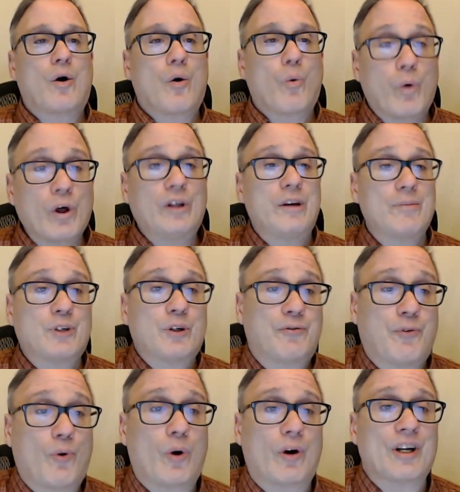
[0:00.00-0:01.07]
William
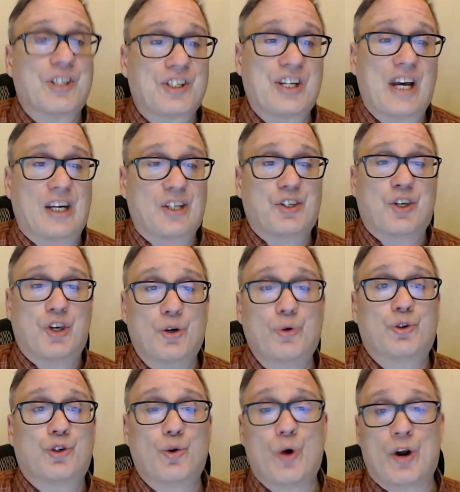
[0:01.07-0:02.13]
Dufour is
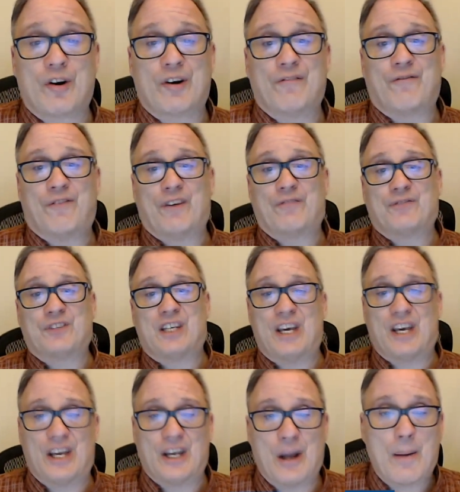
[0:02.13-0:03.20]
6'2",
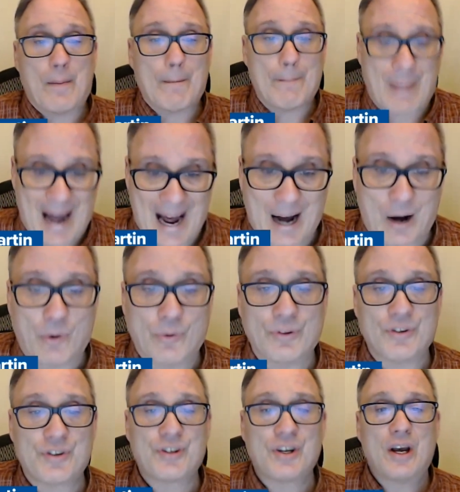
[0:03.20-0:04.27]
215
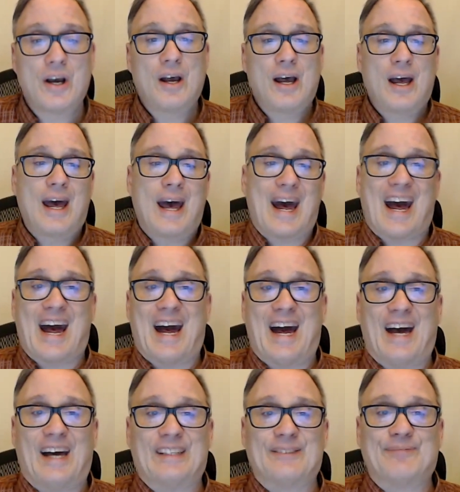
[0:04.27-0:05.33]
pounds.
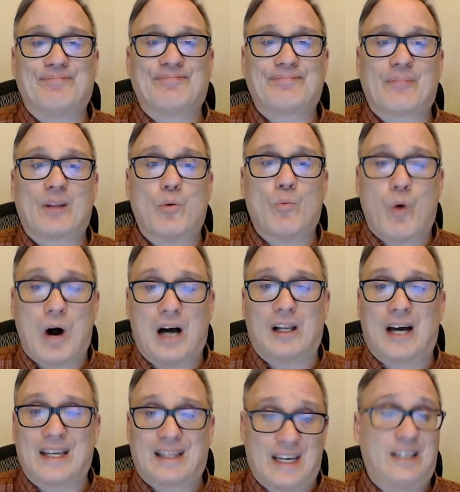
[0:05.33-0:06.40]
And while
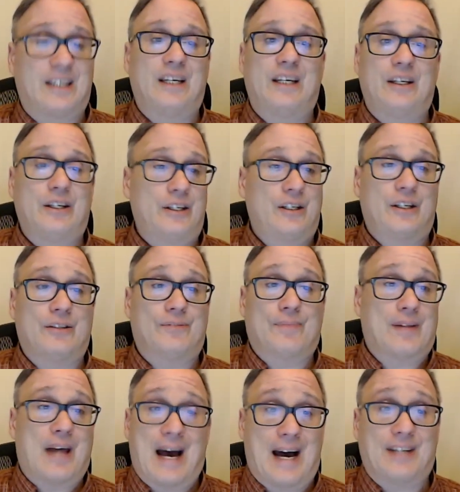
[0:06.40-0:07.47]
I think he
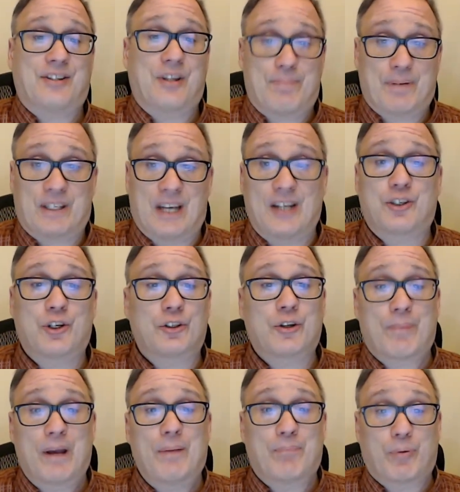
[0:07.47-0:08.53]
has the potential to
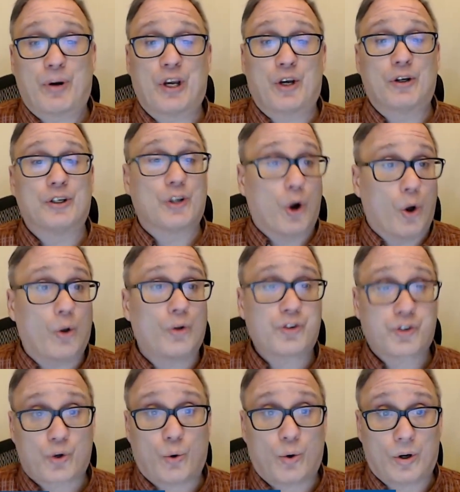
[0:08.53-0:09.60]
be a pretty good goal
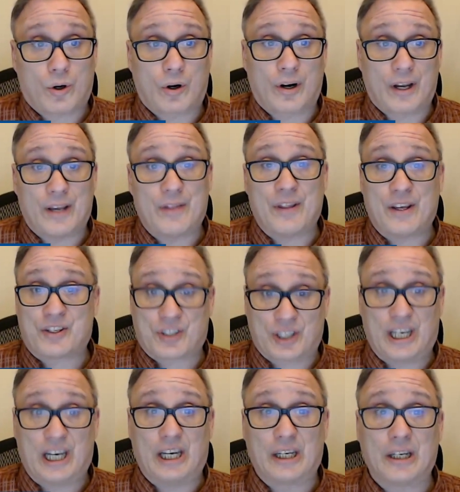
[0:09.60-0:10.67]
scorer in this
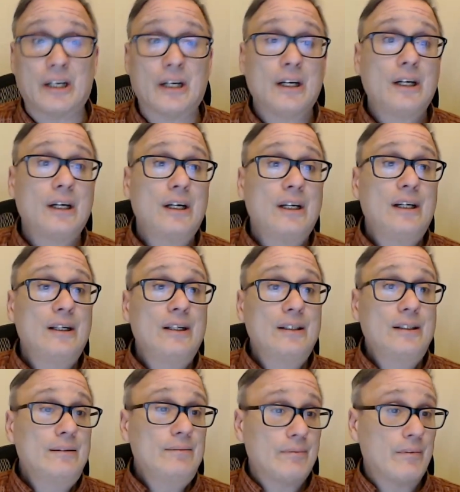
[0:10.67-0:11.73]
league,
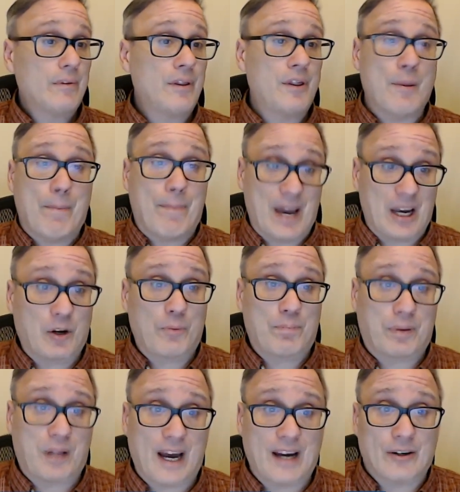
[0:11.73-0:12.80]
the bigger
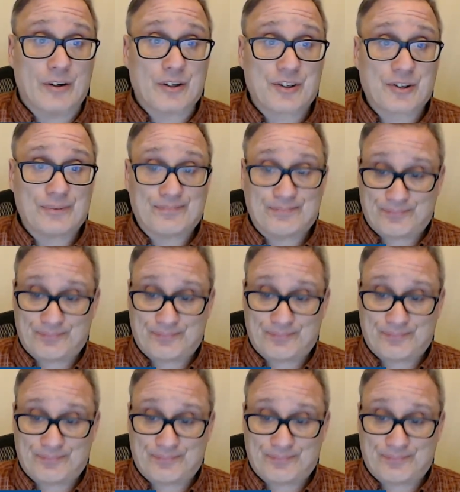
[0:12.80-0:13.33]
players